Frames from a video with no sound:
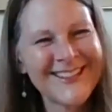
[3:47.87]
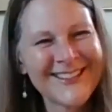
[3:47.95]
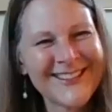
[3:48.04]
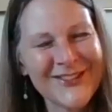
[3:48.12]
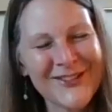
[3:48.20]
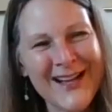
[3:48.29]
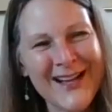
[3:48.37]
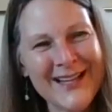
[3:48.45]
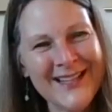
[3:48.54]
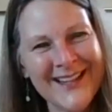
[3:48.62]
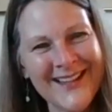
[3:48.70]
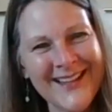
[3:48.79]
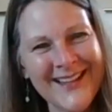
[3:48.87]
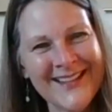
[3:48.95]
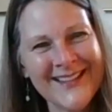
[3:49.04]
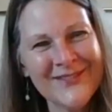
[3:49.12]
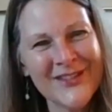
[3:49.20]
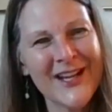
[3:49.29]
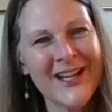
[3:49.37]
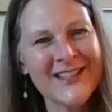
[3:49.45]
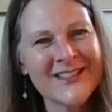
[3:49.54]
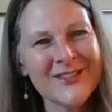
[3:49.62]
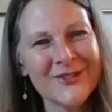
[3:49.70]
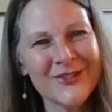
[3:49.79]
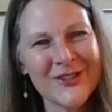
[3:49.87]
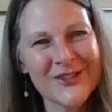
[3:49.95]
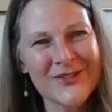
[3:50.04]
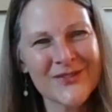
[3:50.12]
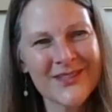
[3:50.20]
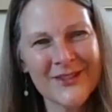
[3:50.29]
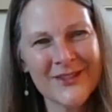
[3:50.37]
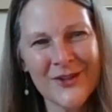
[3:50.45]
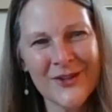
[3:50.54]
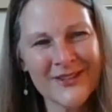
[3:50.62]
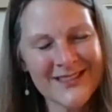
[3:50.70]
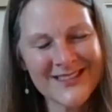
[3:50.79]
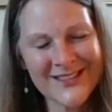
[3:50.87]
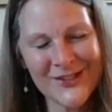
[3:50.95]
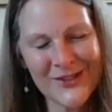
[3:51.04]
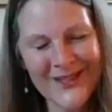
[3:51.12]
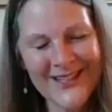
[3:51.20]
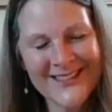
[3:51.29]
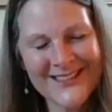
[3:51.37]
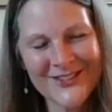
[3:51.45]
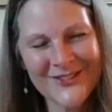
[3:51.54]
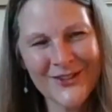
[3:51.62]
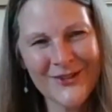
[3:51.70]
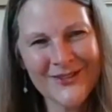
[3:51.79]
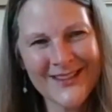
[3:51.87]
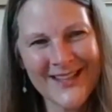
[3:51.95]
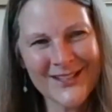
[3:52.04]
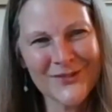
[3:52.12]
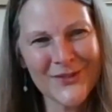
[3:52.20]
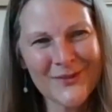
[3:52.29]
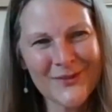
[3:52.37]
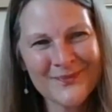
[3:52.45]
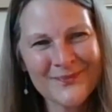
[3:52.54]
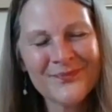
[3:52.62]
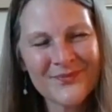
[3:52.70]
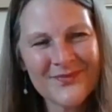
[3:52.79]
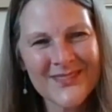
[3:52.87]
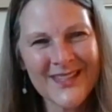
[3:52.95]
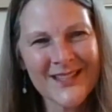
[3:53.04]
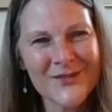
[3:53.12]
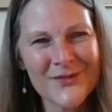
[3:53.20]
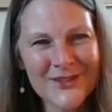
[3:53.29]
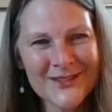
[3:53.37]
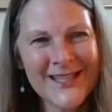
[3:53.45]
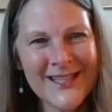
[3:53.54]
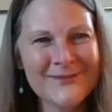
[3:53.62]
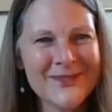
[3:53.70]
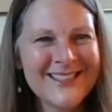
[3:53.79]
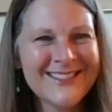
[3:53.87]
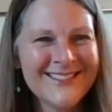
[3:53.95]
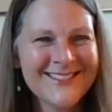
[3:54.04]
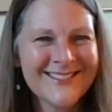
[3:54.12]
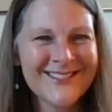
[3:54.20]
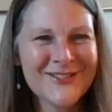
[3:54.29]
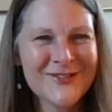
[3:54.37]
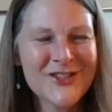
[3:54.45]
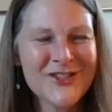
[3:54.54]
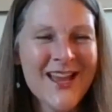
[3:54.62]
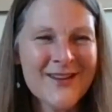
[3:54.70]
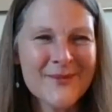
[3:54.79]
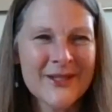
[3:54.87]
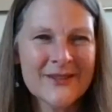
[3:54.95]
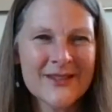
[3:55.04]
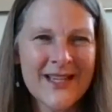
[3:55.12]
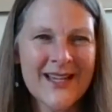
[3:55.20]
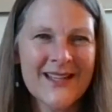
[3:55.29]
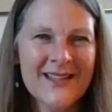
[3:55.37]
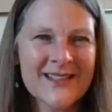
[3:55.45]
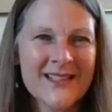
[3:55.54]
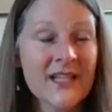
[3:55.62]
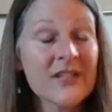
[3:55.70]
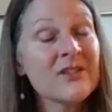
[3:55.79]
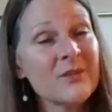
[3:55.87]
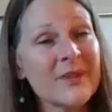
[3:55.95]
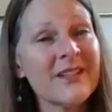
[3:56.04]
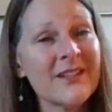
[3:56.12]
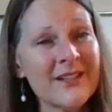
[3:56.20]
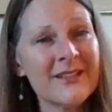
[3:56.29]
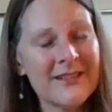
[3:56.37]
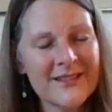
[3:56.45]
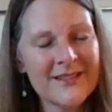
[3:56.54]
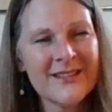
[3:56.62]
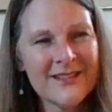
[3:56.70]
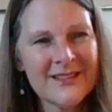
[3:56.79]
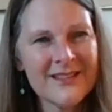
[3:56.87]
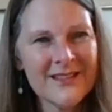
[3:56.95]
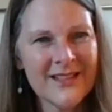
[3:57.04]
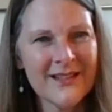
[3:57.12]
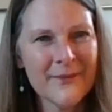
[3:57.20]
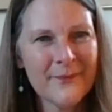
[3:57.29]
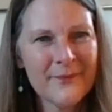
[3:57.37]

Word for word: So I give a nod to Dolores in all things and all ways, you know, and thanks for letting me, you know, chat about that connection with her. Yeah.